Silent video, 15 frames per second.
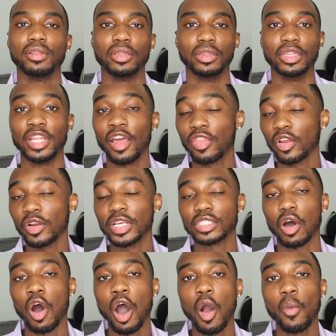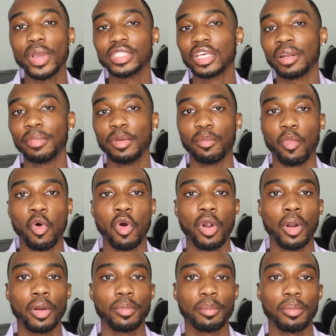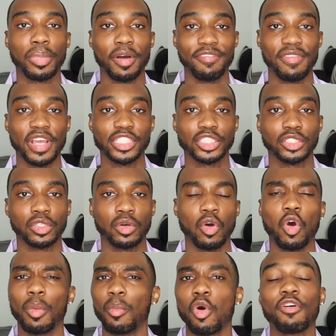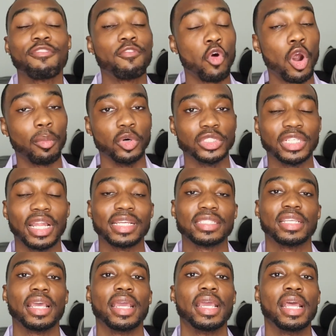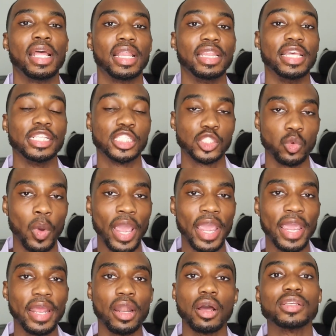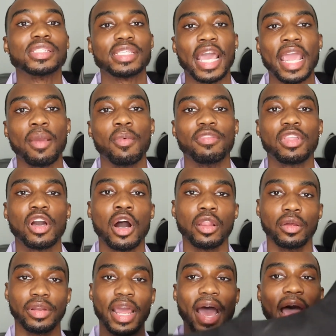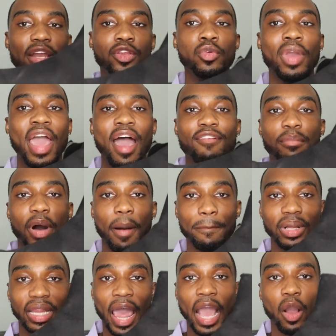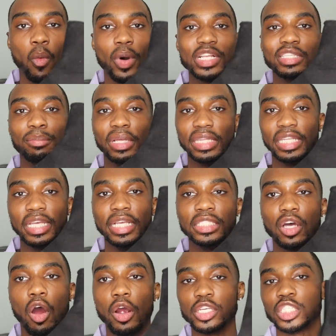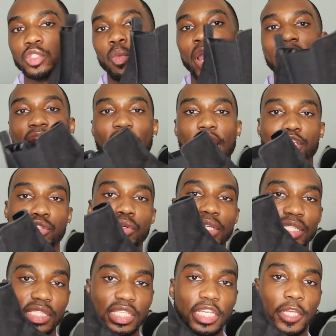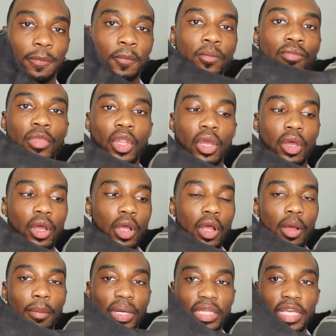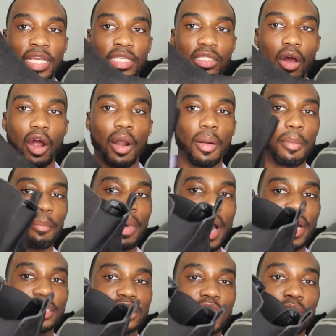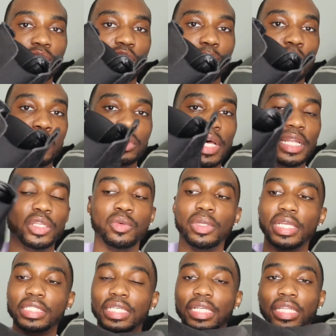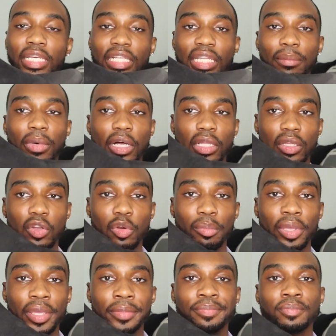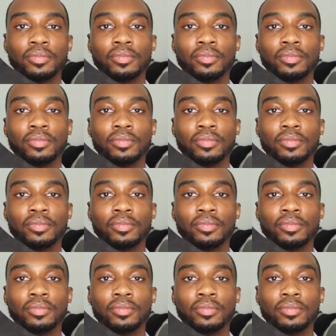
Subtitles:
leather is always going to be more professional or more formal, shall I say, than suede. Same with color. Now I do have black ones, but these are suede, as you can see. But these are my Chelsea boots. I do need to clean them a little bit,